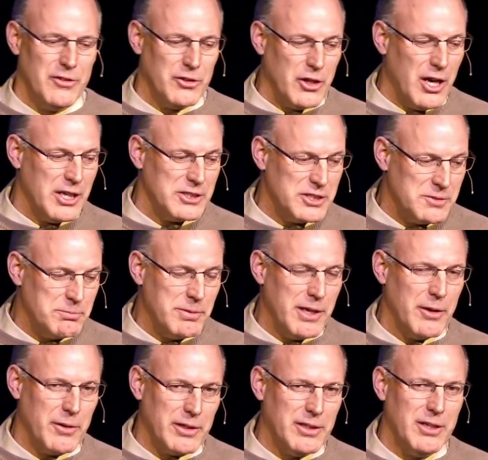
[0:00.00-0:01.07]
God's
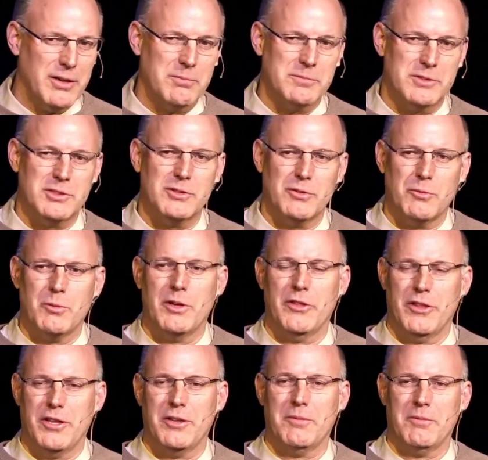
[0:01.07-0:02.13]
Spirit comes
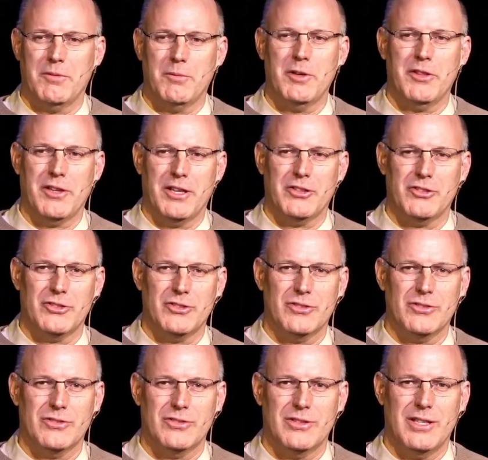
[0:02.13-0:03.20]
with him, with us.
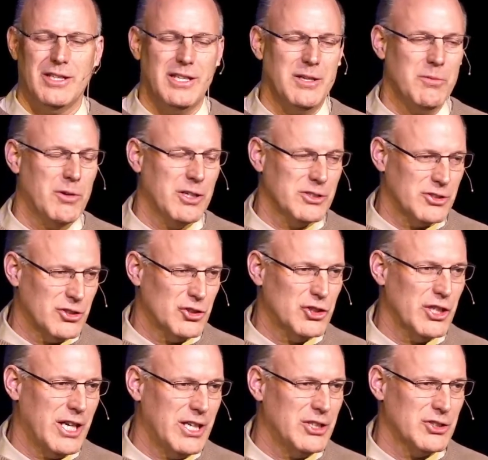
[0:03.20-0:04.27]
And he wants
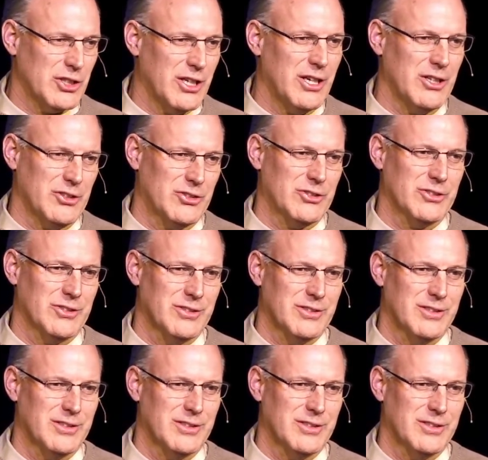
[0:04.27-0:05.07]
to change us.